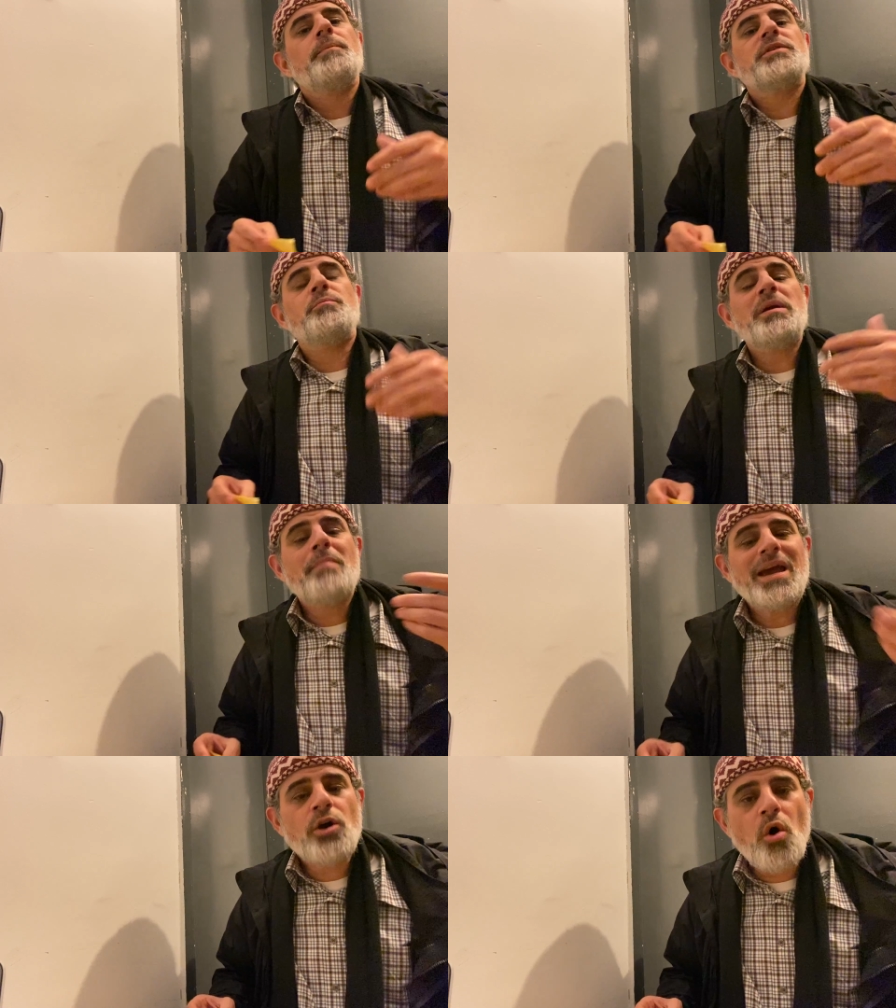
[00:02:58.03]
To be
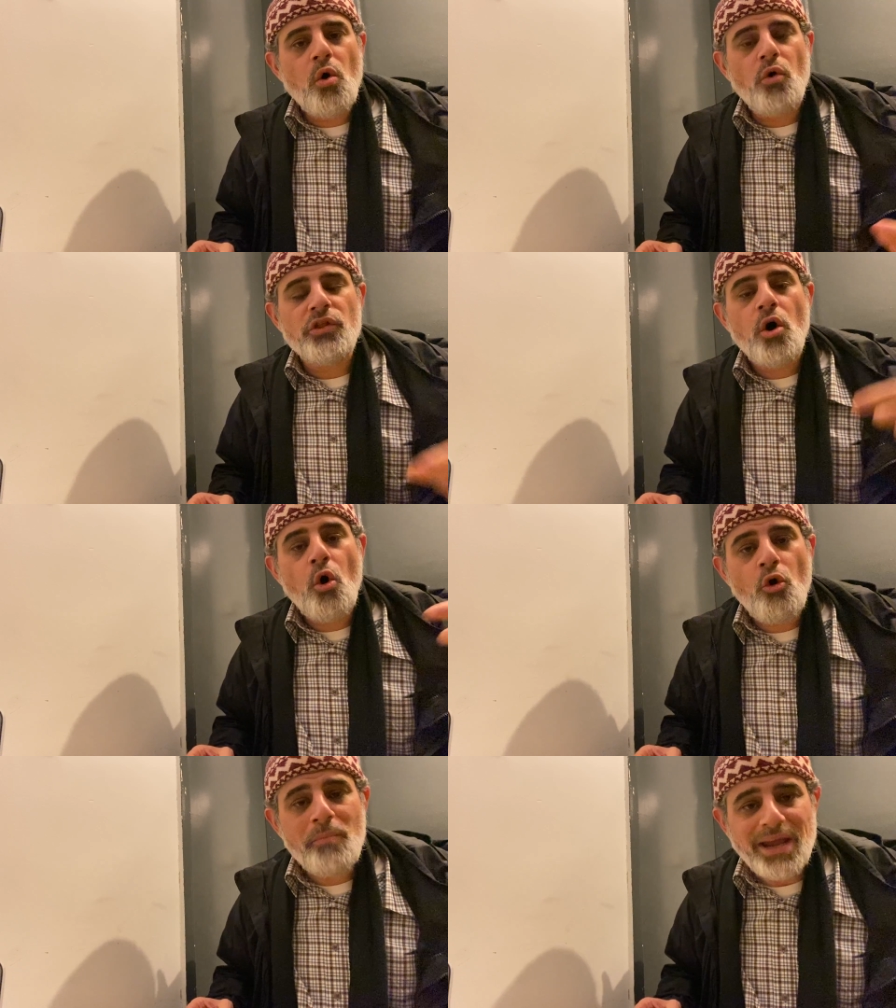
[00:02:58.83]
made whole, the
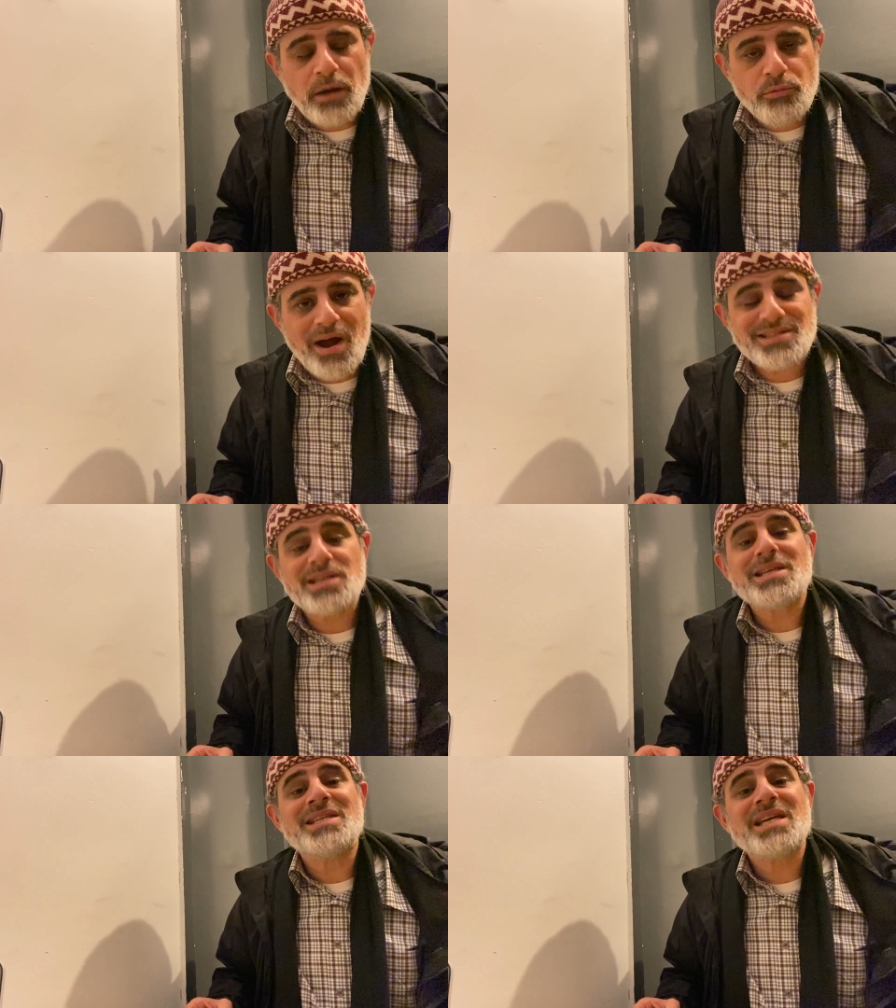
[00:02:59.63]
whole making
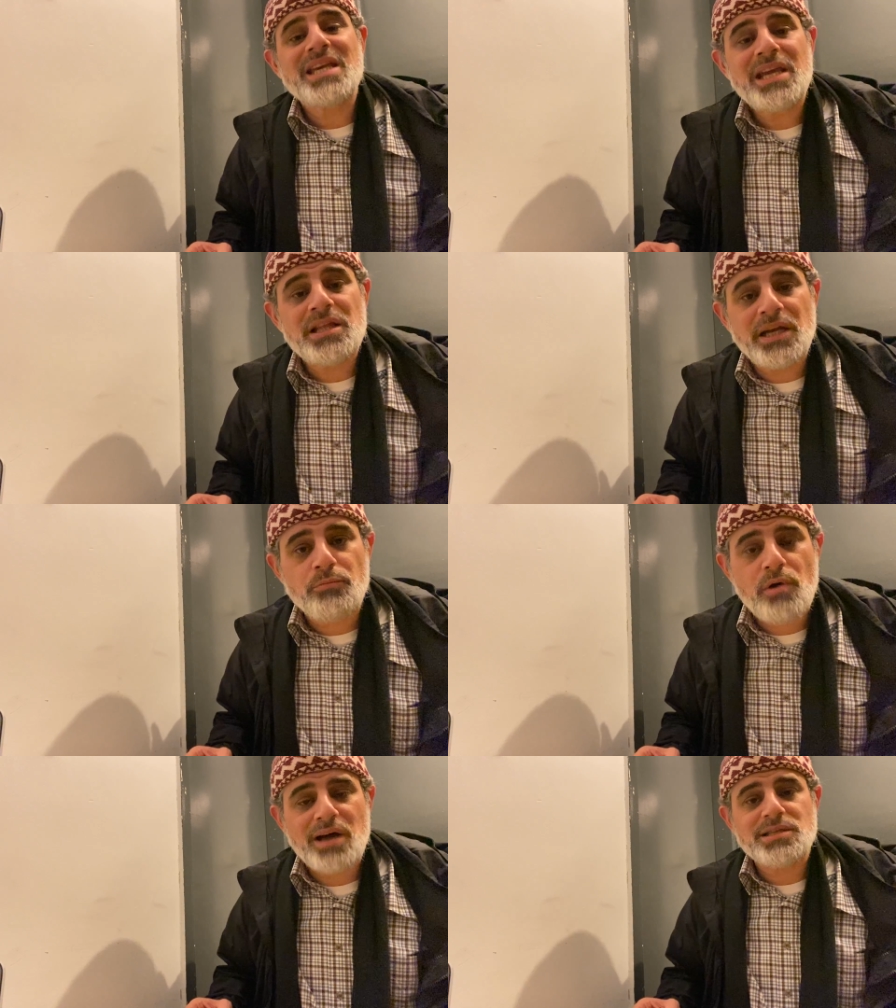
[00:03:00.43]
process is a healing
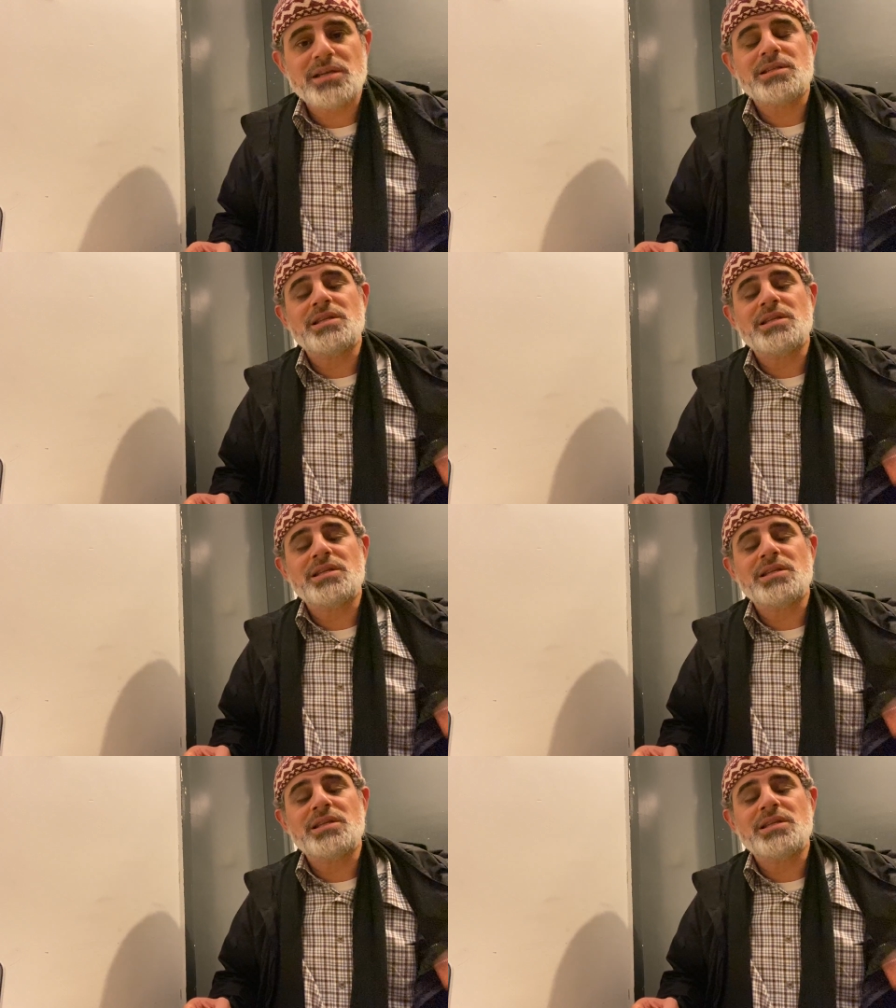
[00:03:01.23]
process.